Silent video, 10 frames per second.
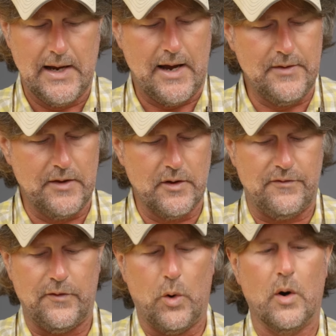And then the
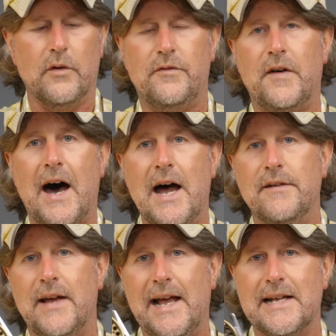4,
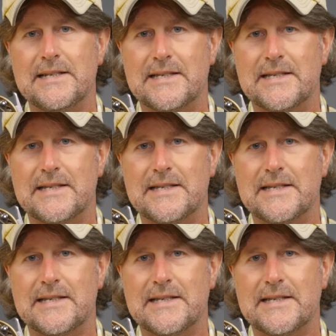5, and